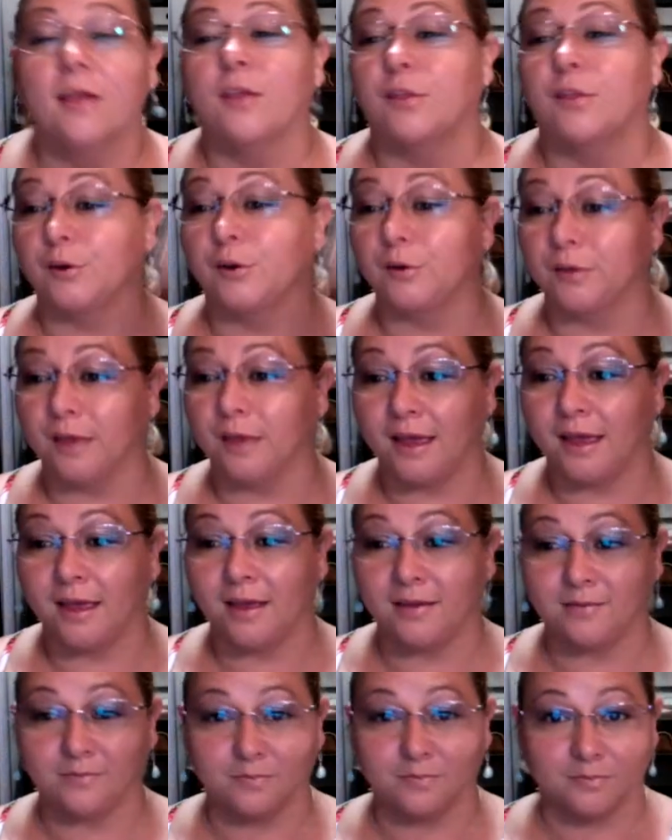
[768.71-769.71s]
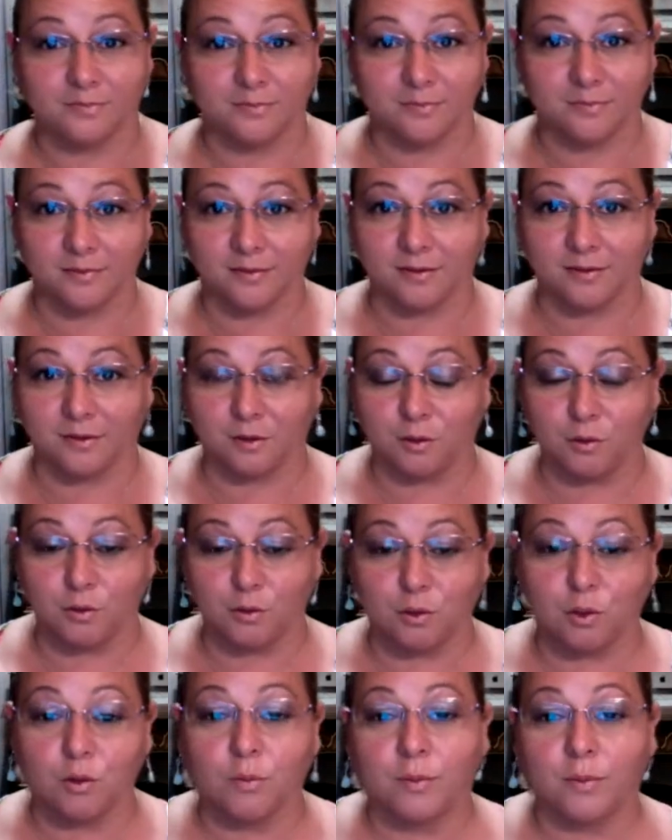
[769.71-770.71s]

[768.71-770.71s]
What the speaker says: through the YouTube.